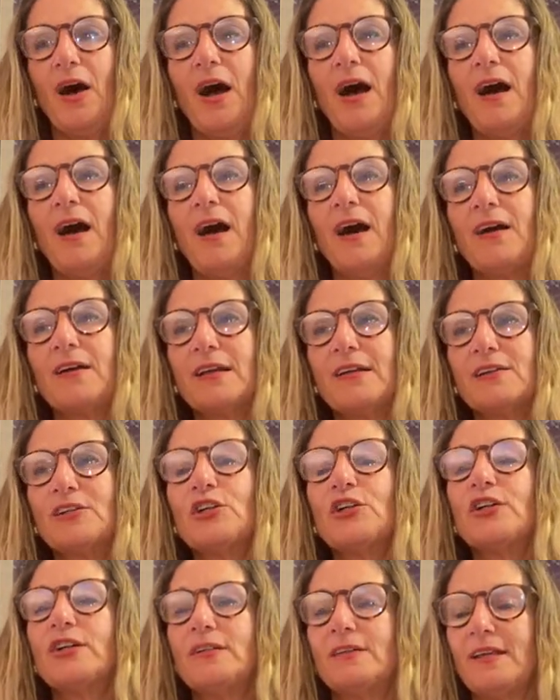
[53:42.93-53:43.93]
Uh,
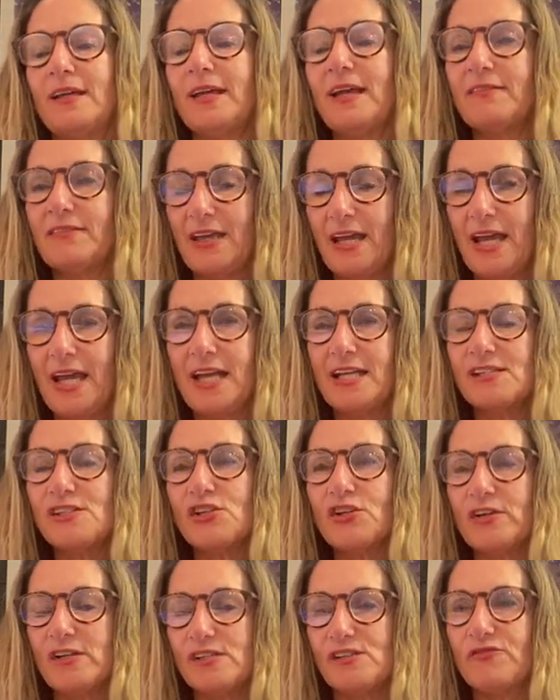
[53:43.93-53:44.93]
good. The, the
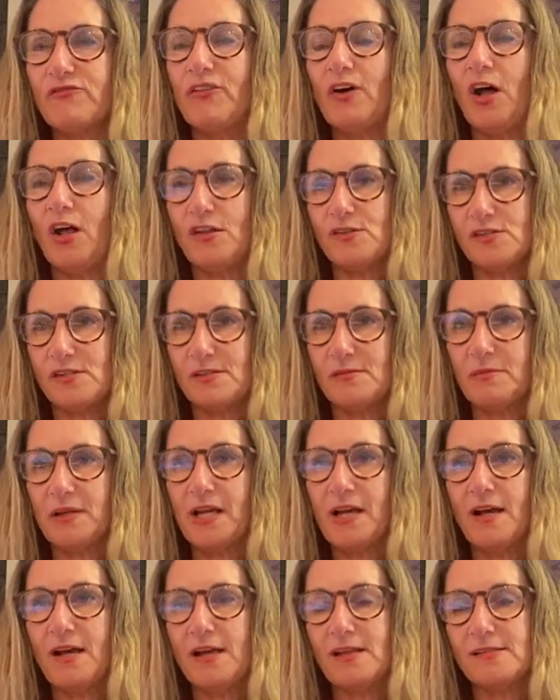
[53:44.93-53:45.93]
answer is false
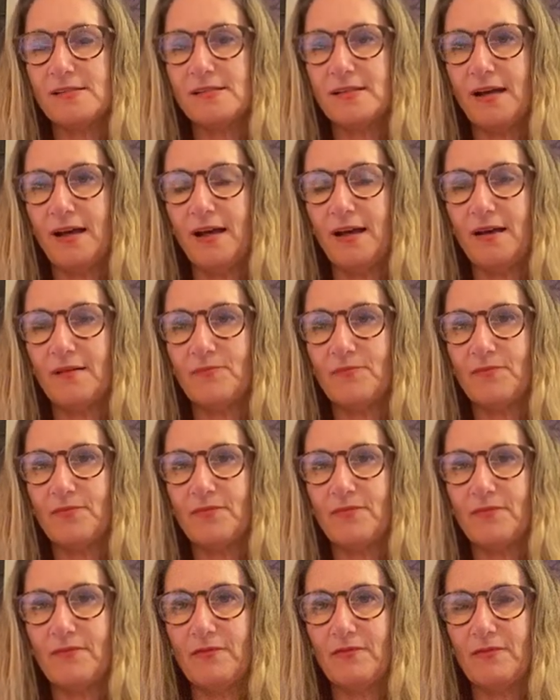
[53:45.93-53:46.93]
because um,
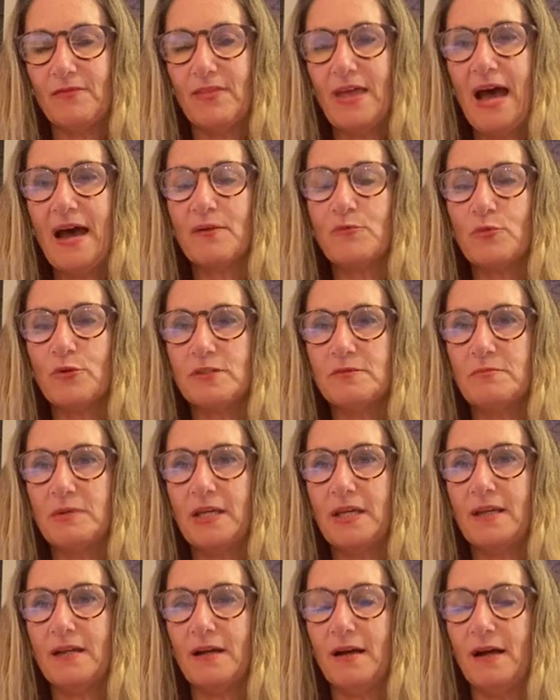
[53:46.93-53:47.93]
that would
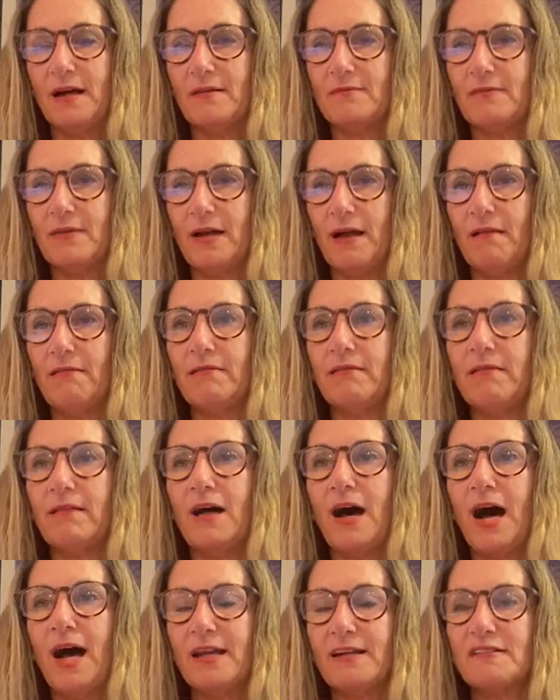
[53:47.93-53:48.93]
be um, a
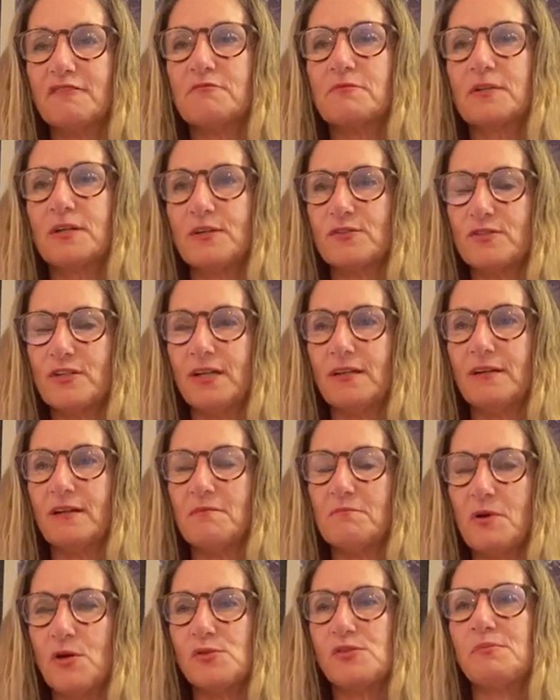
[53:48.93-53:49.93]
lot of protein,
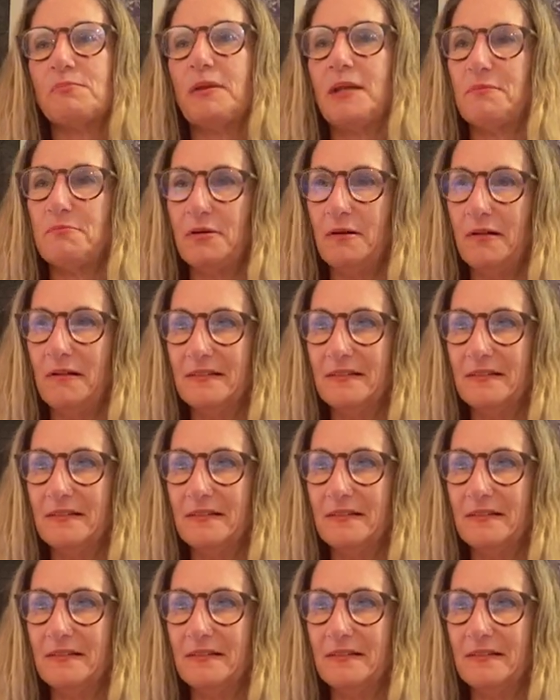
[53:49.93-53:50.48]
and most people,